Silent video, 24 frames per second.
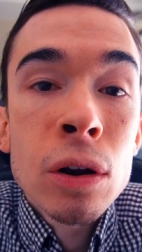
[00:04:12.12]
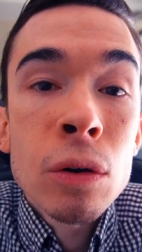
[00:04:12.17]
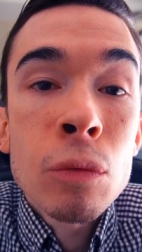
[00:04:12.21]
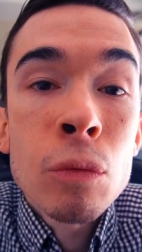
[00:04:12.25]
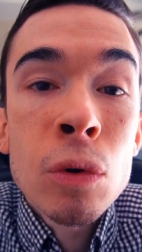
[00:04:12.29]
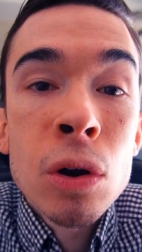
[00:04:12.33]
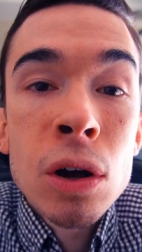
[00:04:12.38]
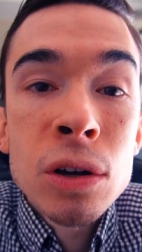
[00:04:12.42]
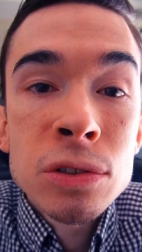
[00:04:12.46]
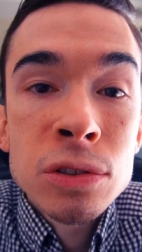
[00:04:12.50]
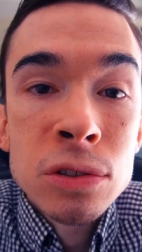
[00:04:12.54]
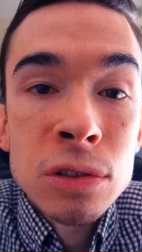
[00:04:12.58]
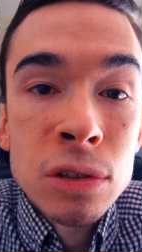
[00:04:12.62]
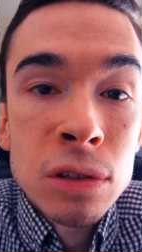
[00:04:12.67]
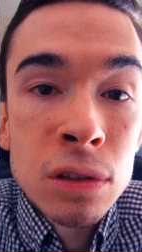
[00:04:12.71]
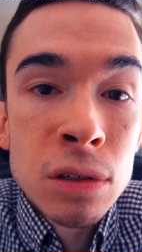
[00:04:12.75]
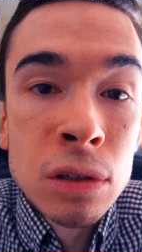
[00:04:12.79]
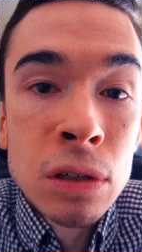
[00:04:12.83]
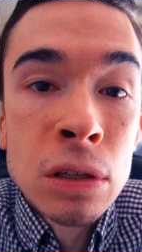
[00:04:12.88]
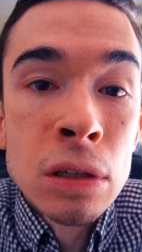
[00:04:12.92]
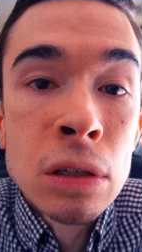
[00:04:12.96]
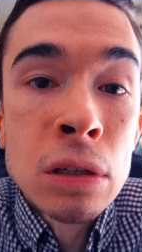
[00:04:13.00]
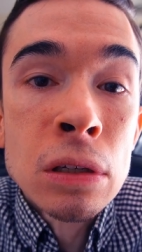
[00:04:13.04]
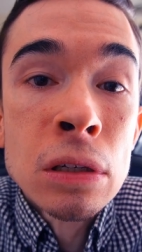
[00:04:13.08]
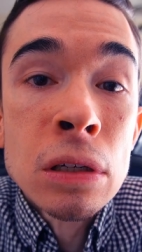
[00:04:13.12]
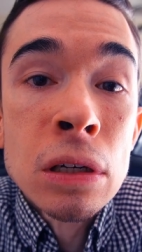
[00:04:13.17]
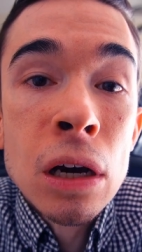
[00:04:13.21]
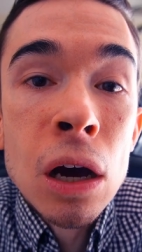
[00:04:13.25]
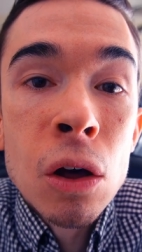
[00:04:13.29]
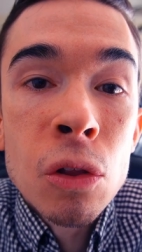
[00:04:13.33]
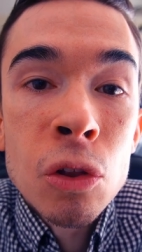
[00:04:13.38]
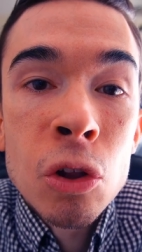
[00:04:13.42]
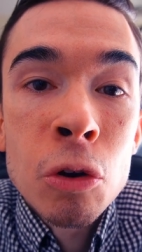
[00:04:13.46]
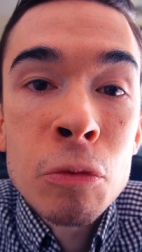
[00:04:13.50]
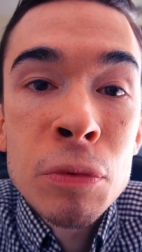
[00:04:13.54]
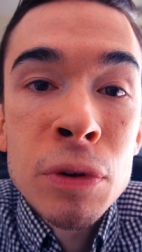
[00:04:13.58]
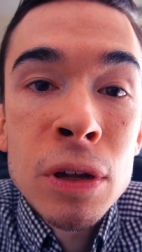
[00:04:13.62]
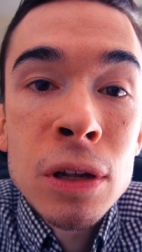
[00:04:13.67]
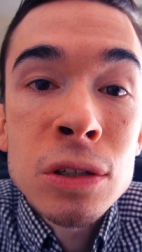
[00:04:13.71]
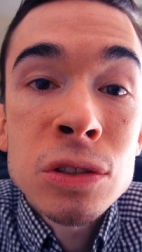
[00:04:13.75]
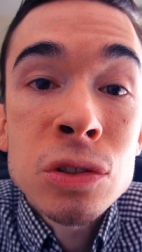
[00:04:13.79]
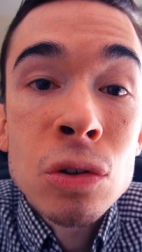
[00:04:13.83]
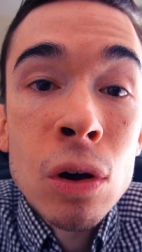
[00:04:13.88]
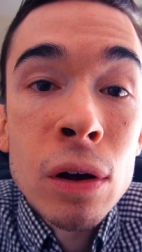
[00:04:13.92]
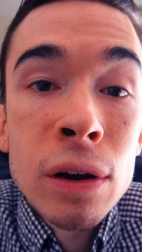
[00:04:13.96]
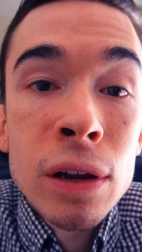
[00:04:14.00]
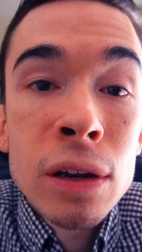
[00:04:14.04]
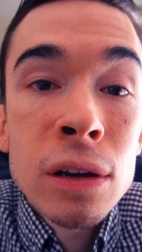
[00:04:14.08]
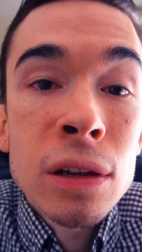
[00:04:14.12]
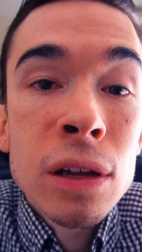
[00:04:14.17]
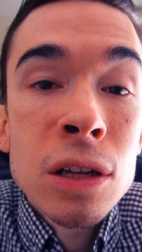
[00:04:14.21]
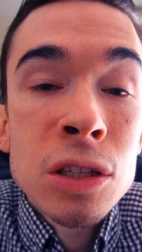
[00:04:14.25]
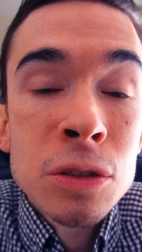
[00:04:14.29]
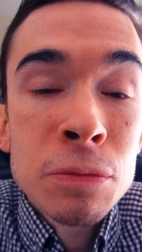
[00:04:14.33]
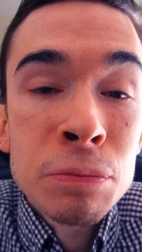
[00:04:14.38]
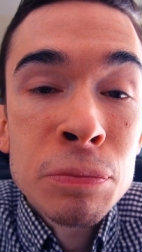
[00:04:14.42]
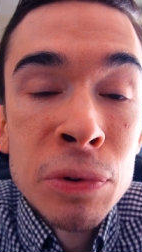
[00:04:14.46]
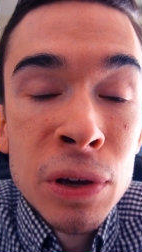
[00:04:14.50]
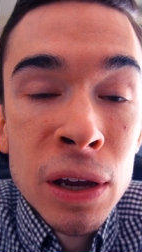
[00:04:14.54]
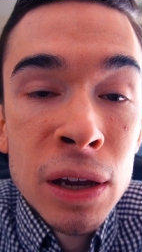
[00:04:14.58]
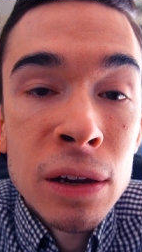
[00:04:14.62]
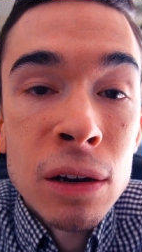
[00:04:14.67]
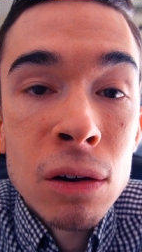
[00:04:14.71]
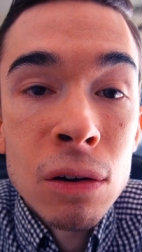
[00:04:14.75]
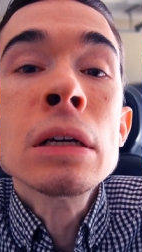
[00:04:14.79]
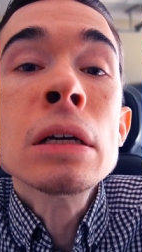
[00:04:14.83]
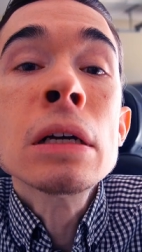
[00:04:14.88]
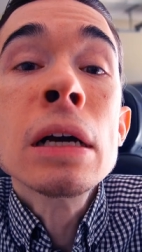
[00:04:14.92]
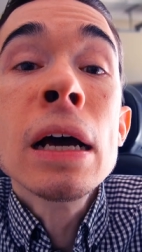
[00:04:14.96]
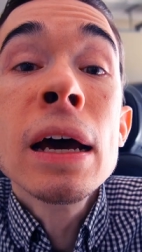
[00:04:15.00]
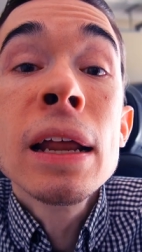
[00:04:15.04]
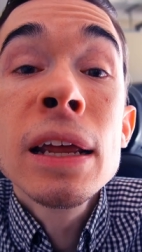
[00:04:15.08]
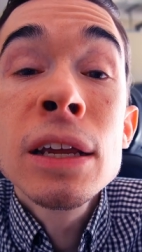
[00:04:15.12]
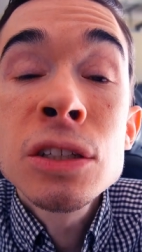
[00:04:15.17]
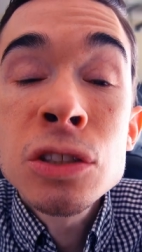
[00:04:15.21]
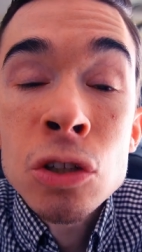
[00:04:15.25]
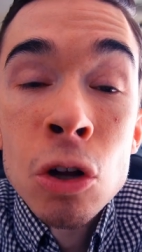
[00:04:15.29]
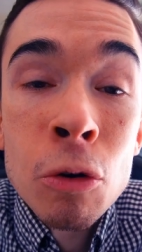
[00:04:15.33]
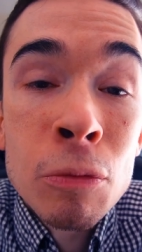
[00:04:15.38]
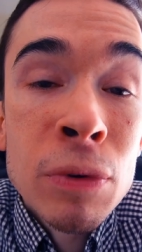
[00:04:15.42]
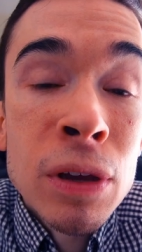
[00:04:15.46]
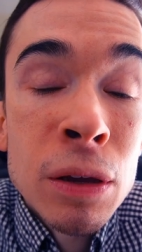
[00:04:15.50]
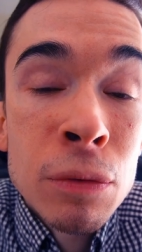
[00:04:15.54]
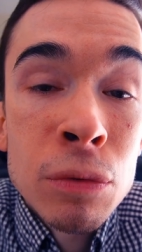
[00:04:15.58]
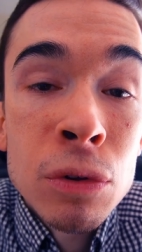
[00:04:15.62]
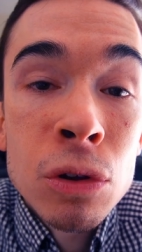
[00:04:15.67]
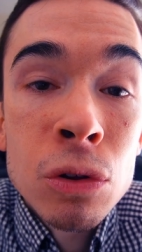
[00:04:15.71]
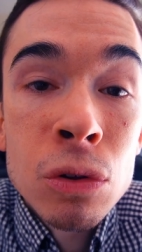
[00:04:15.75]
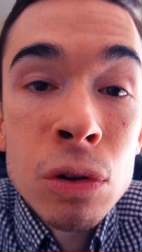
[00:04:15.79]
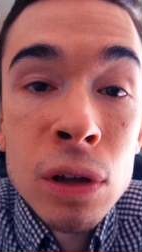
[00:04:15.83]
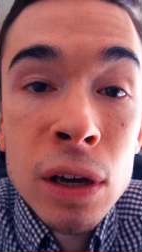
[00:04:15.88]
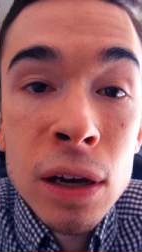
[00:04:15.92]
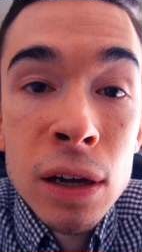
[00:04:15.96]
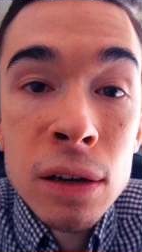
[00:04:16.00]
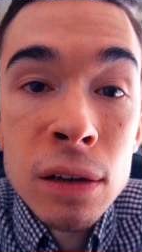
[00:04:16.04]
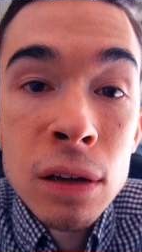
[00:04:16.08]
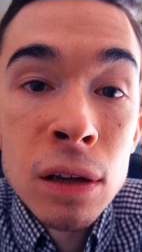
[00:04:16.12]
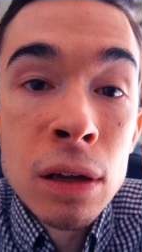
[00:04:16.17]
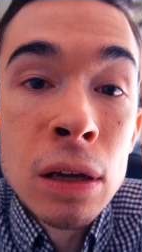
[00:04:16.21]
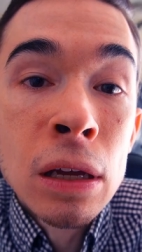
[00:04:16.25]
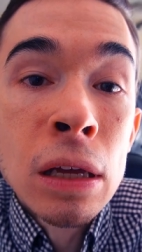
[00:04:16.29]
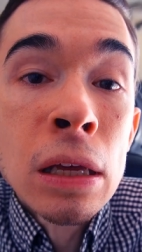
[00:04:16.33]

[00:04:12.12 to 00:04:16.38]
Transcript: to rust a little bit, so I need to get some paint on. And he's told me he would do that.